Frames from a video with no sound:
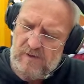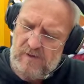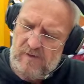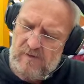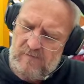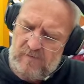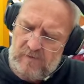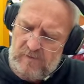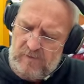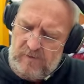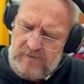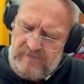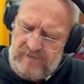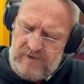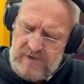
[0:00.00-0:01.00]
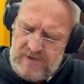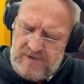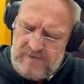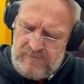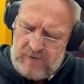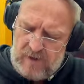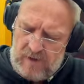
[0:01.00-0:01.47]
For the
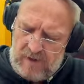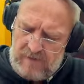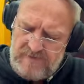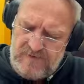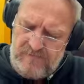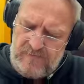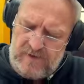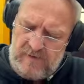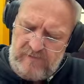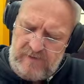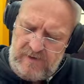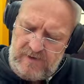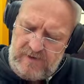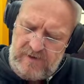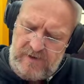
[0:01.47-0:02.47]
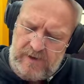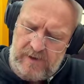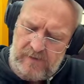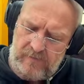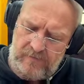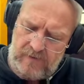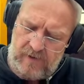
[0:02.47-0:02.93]
Venetian paths, they're in the
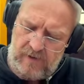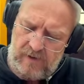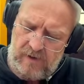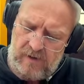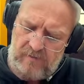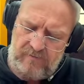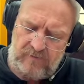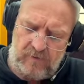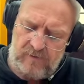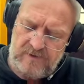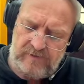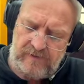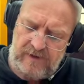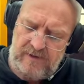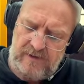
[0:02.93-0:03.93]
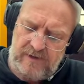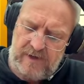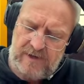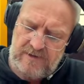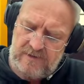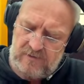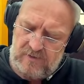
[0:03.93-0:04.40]
canal, in the
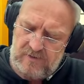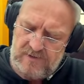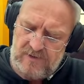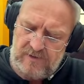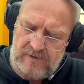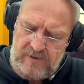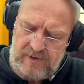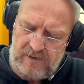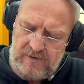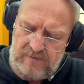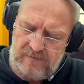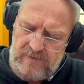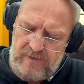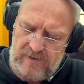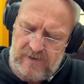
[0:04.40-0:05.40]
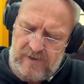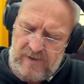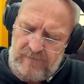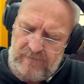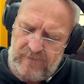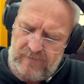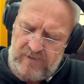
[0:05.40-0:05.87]
catalogue, so you can get them
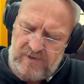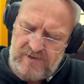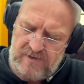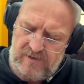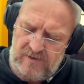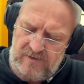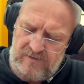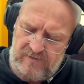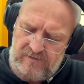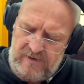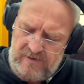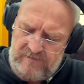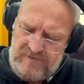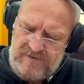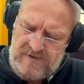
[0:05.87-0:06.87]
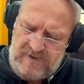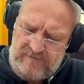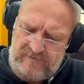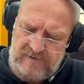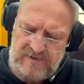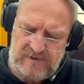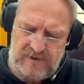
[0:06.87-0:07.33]
there, but it's only 3 for
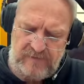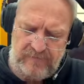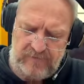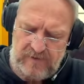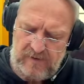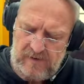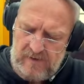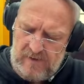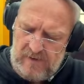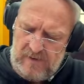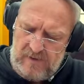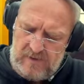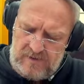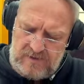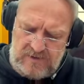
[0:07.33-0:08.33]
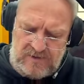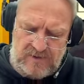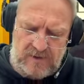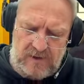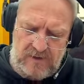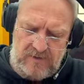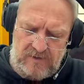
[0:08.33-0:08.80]
70. As you
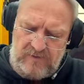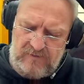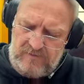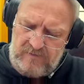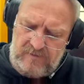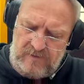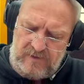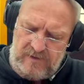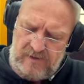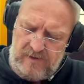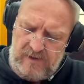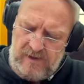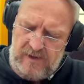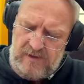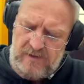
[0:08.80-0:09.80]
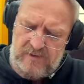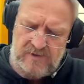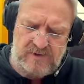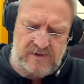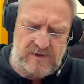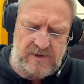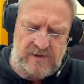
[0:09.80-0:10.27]
slide on through again, you'll
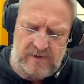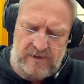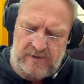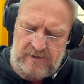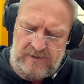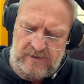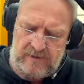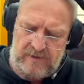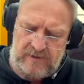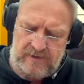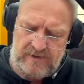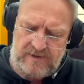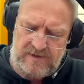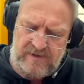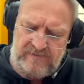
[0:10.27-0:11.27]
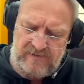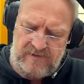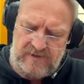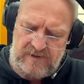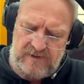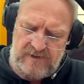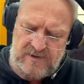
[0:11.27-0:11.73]
see like in 7
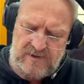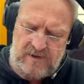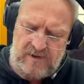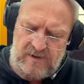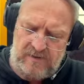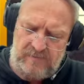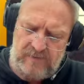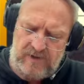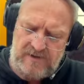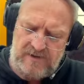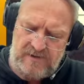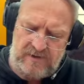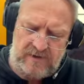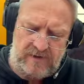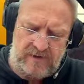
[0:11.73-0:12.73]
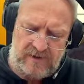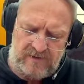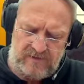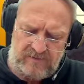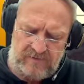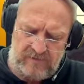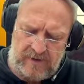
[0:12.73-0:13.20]
days time, basically
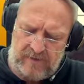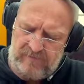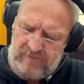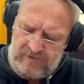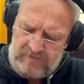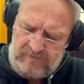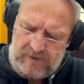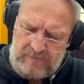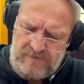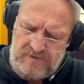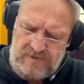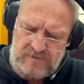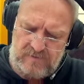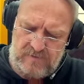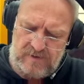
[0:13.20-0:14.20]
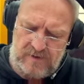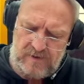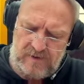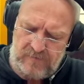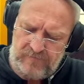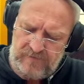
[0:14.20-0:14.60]
another 3 up for grabs as well.